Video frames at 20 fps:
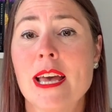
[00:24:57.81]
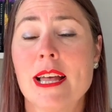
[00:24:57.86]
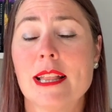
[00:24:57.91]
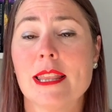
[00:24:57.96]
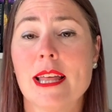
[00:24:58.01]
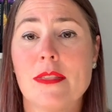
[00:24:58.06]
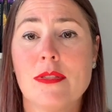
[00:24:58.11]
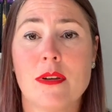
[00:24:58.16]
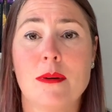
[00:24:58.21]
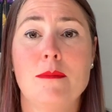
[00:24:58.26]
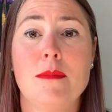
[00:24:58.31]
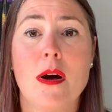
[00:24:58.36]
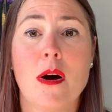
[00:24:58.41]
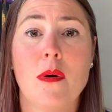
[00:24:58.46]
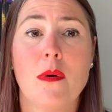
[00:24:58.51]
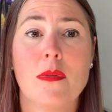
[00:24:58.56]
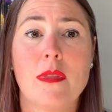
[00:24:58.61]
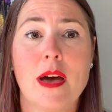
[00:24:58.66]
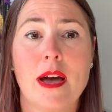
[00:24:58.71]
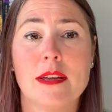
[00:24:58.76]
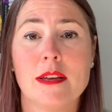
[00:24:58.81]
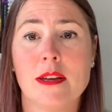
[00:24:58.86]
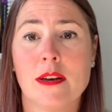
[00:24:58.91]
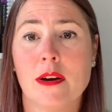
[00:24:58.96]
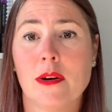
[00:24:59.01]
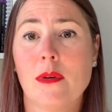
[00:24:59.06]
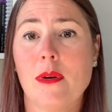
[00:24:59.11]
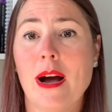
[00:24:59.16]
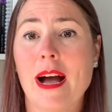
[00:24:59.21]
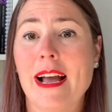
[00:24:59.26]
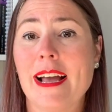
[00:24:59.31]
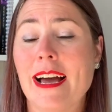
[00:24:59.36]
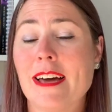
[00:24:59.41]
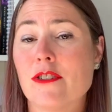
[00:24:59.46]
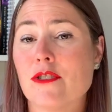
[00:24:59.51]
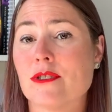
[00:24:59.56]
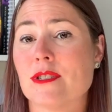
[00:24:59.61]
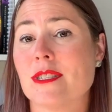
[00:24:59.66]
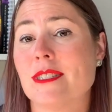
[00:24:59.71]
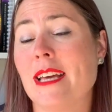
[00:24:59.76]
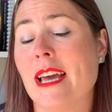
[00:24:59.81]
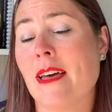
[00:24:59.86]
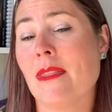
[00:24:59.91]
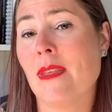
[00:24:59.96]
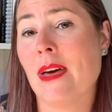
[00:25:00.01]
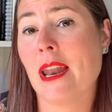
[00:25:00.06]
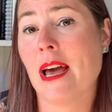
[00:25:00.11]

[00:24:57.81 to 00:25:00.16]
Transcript: let them know that, you know, I understand that